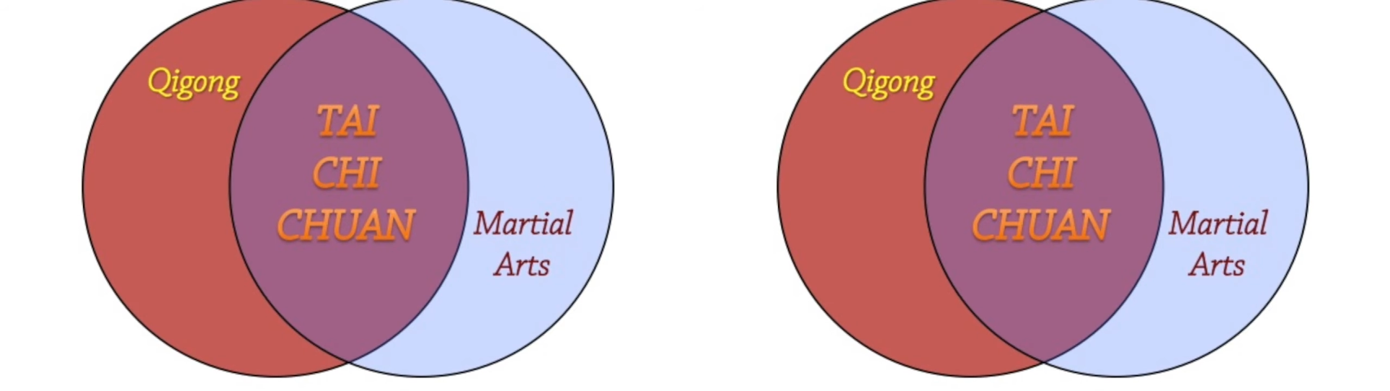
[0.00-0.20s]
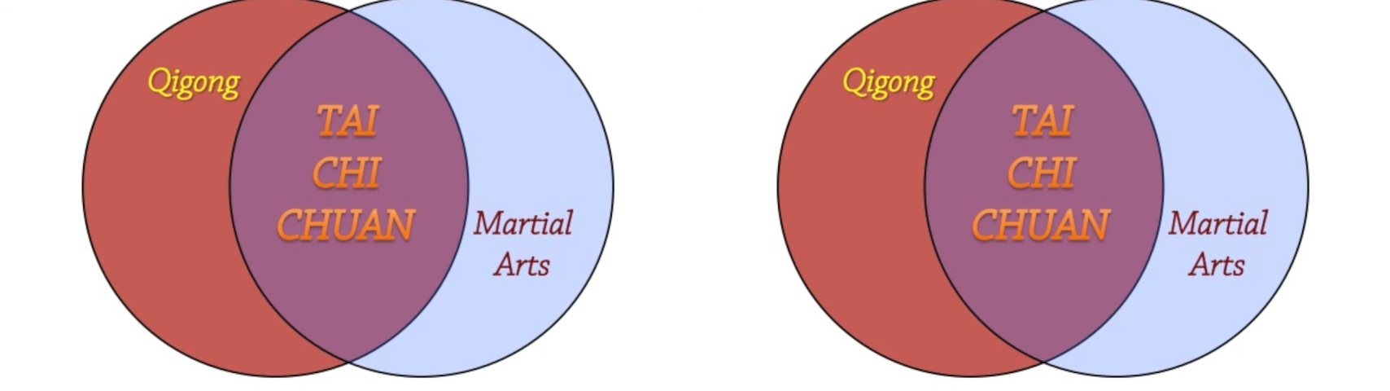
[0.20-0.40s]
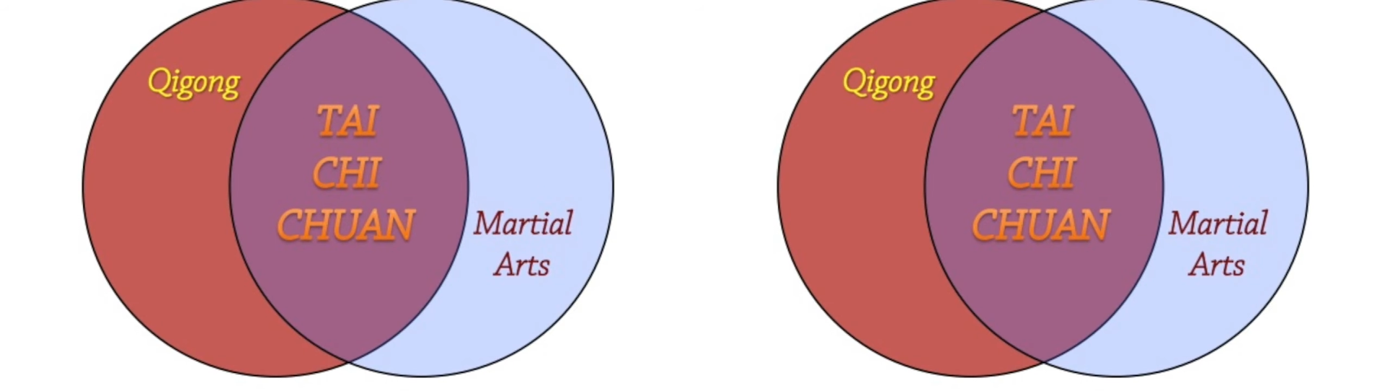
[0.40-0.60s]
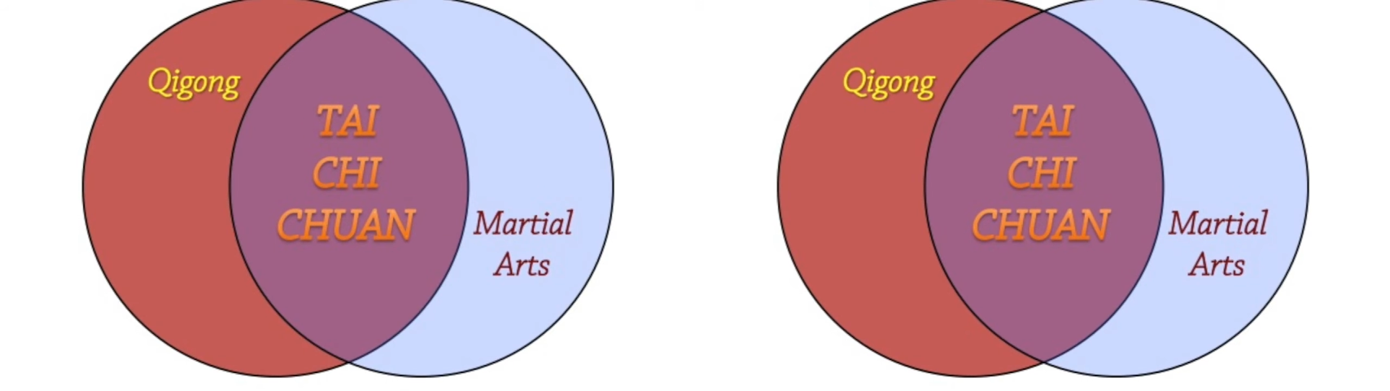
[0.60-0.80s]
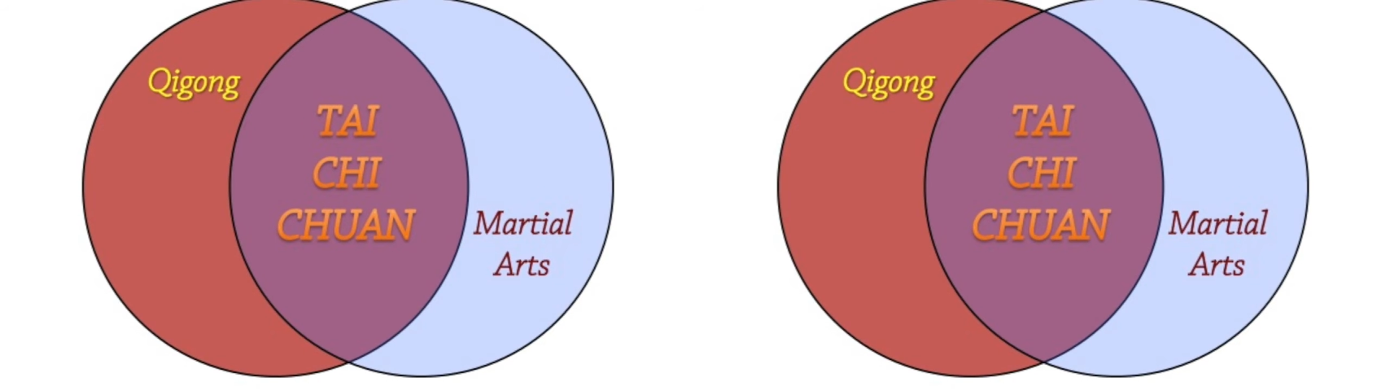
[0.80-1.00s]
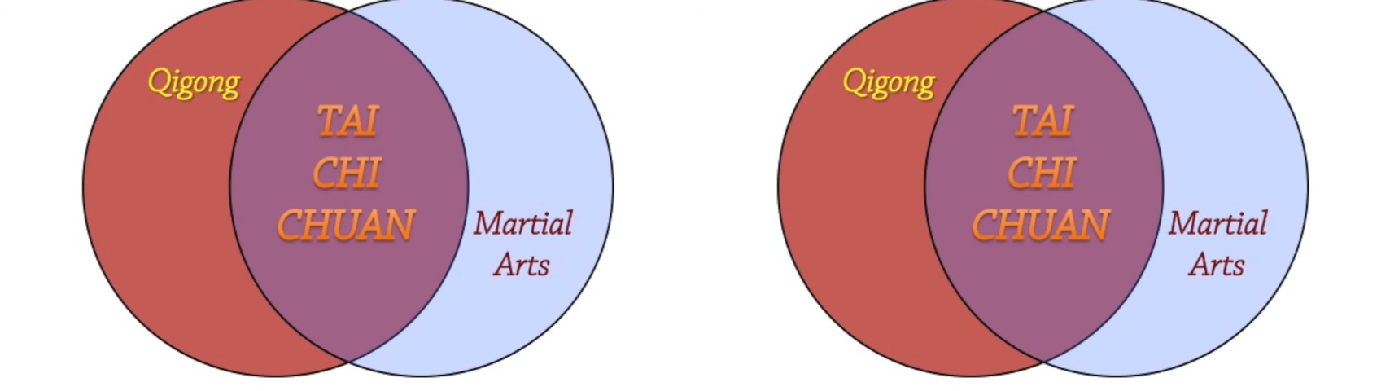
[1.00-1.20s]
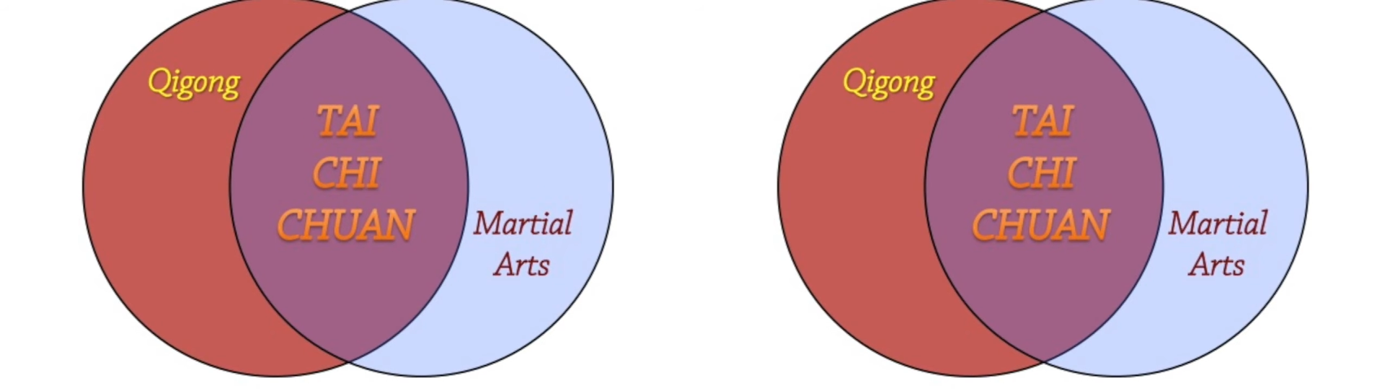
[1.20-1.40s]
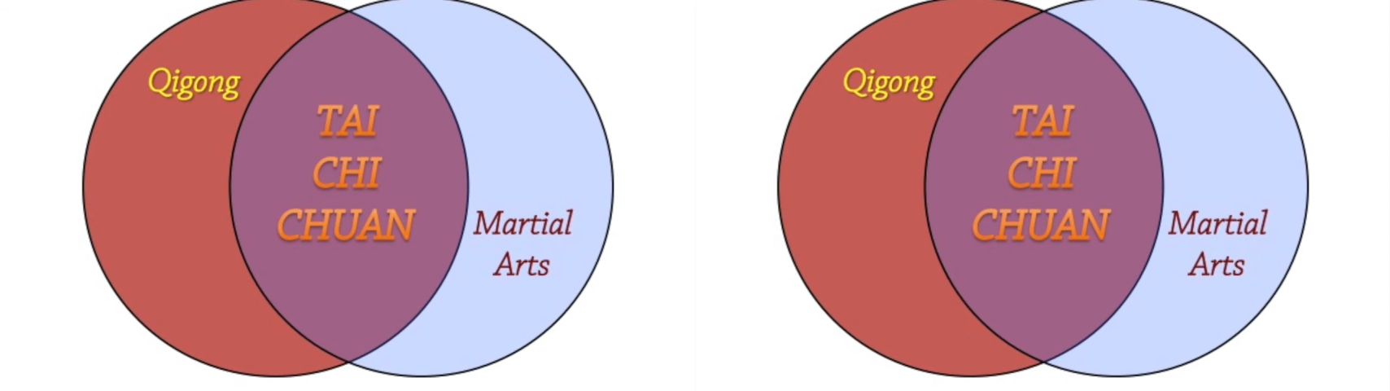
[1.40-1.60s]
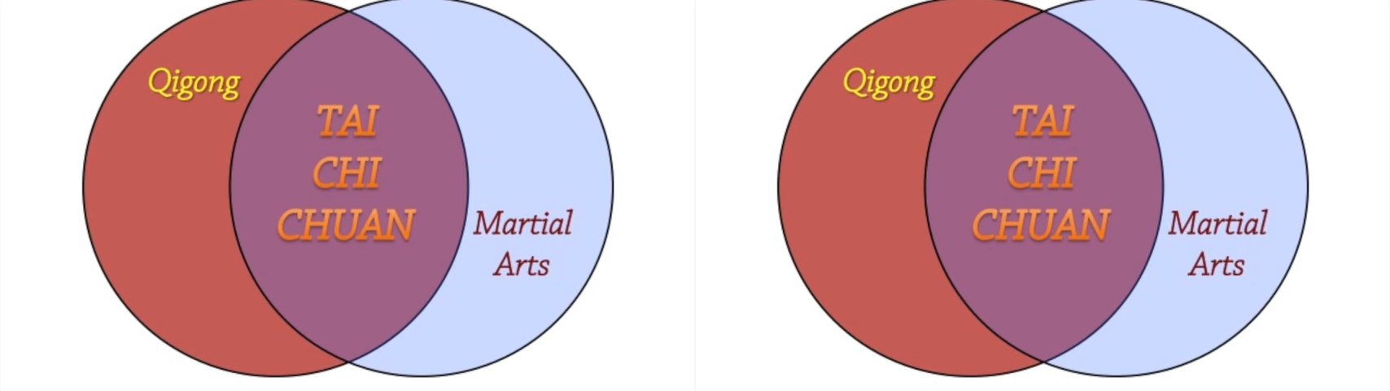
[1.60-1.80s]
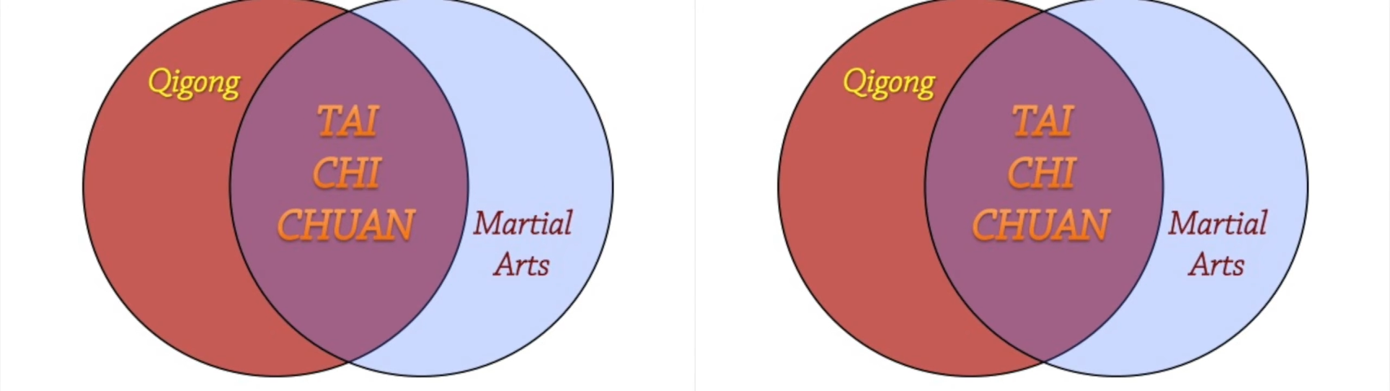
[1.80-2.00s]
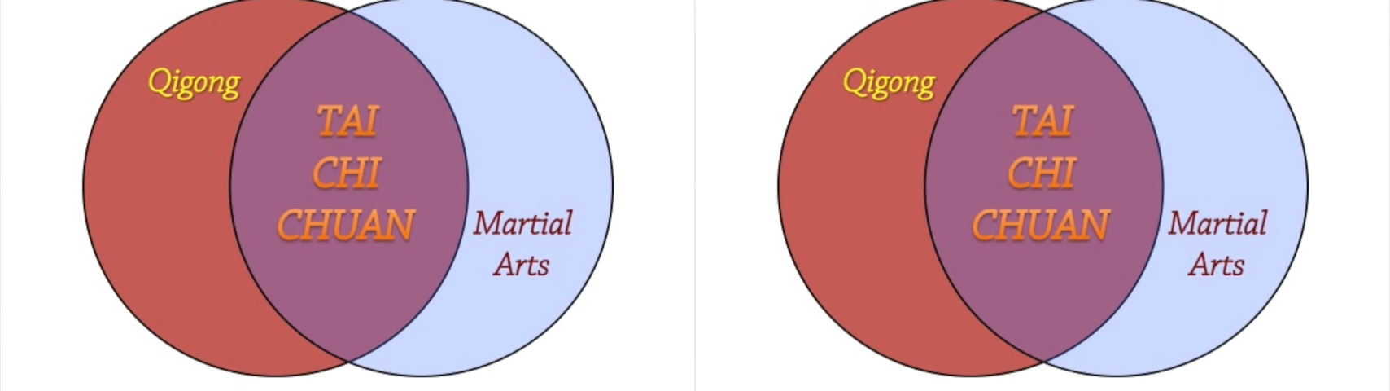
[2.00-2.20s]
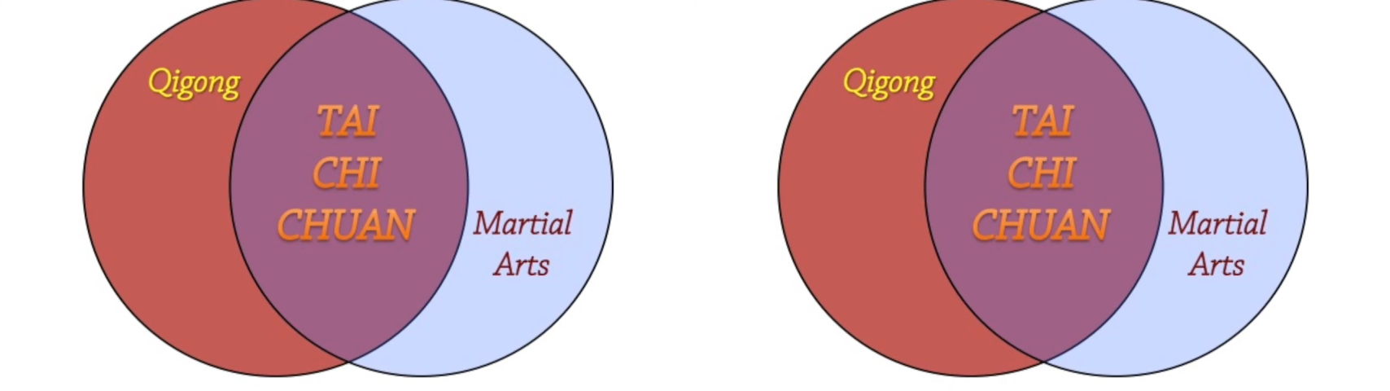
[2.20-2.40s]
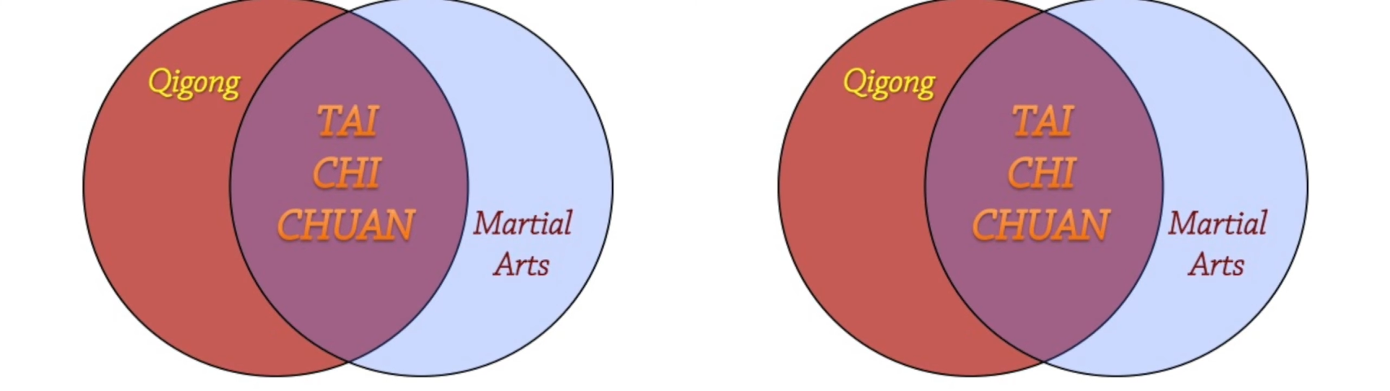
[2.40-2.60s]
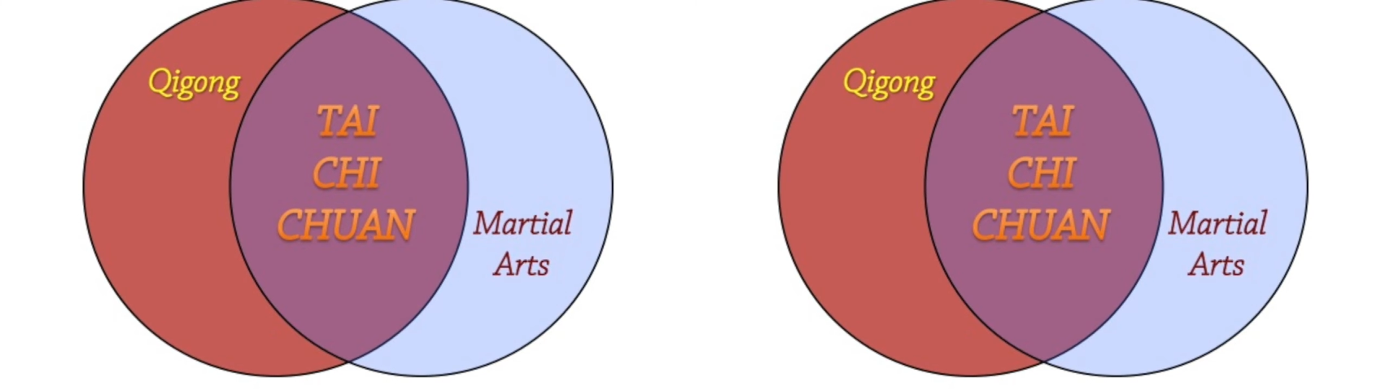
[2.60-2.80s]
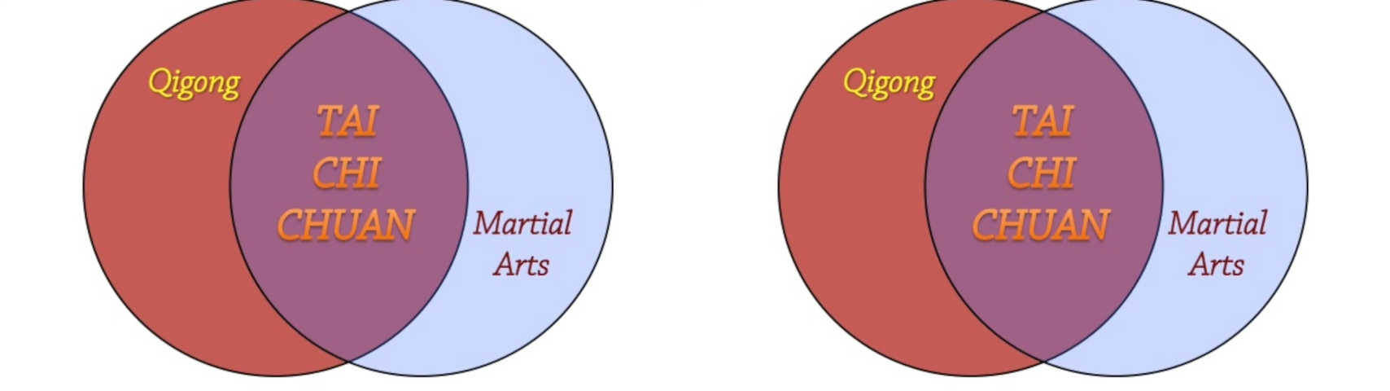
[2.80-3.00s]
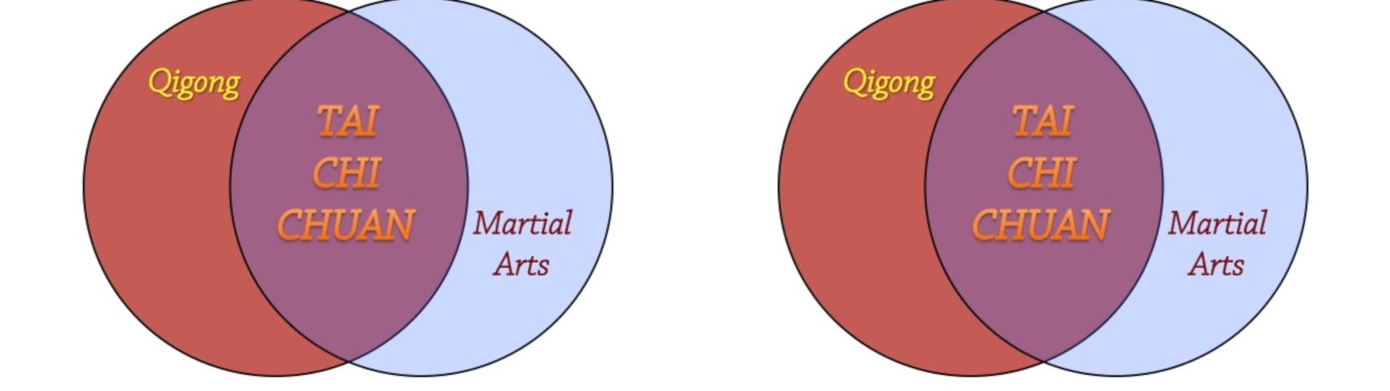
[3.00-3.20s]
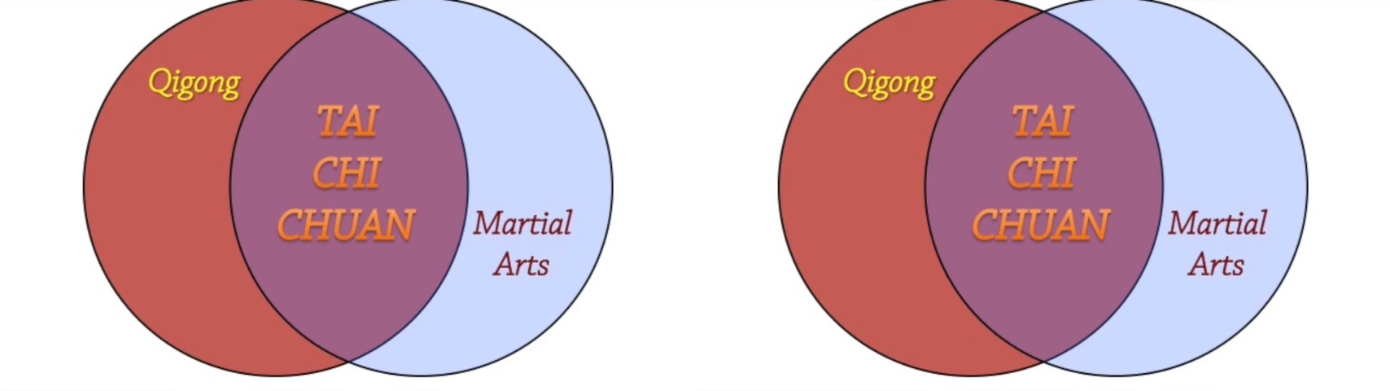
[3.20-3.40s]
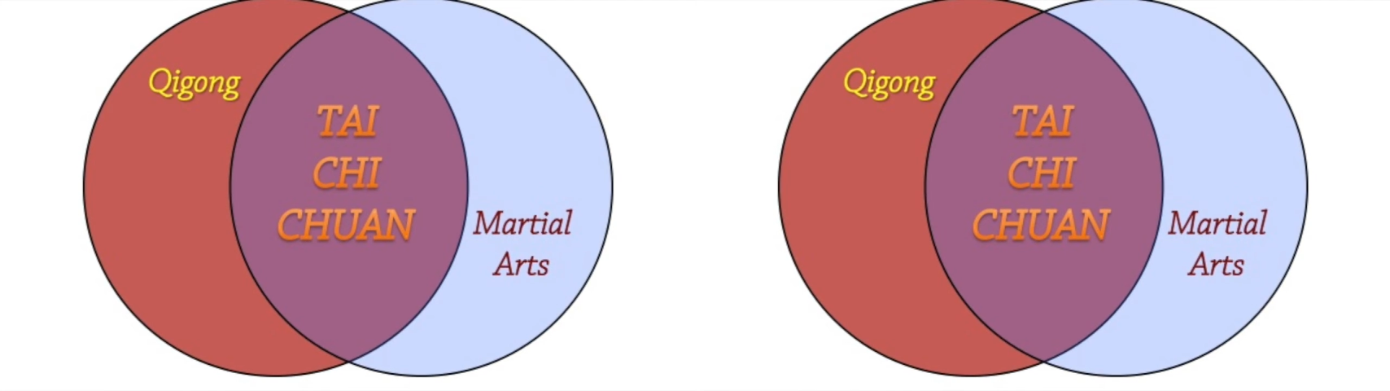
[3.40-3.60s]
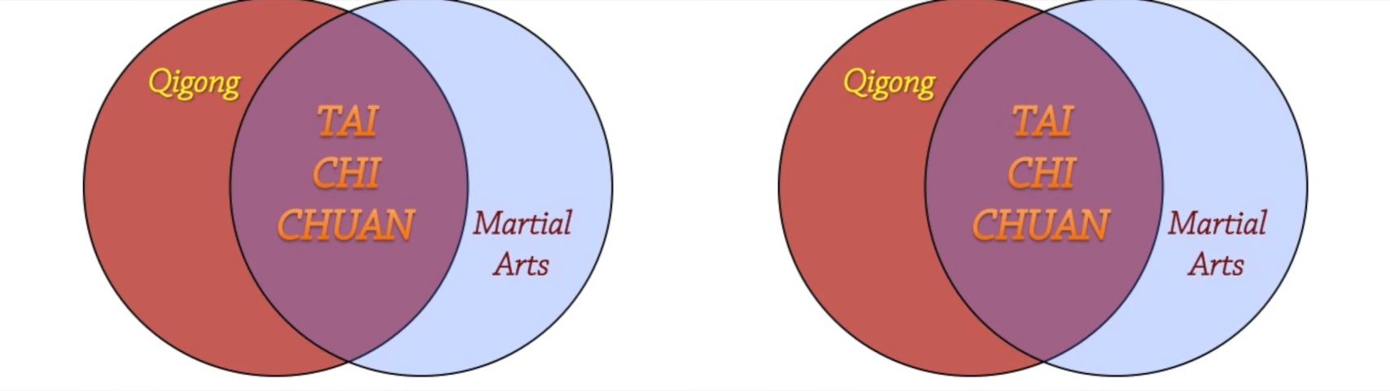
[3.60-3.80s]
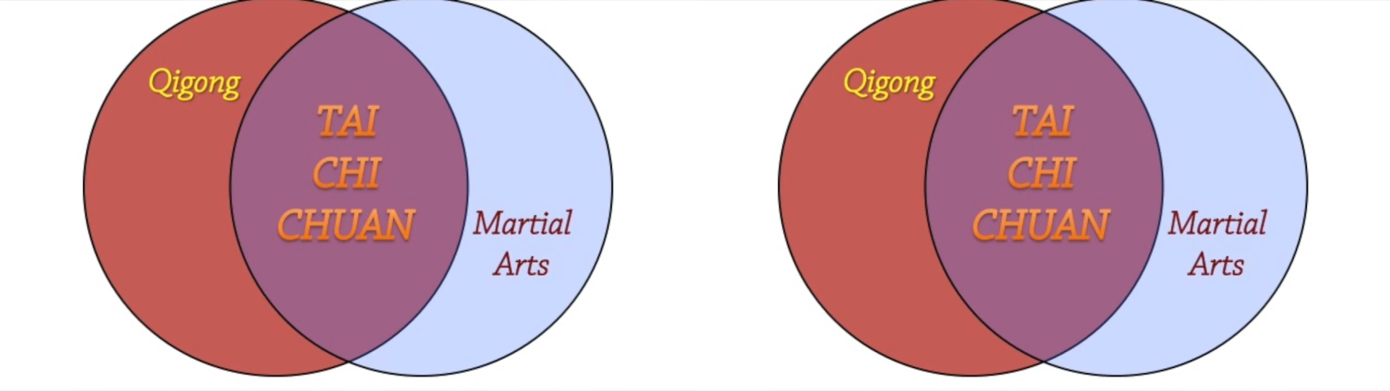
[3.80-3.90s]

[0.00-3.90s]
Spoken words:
[unreadable: no face in view]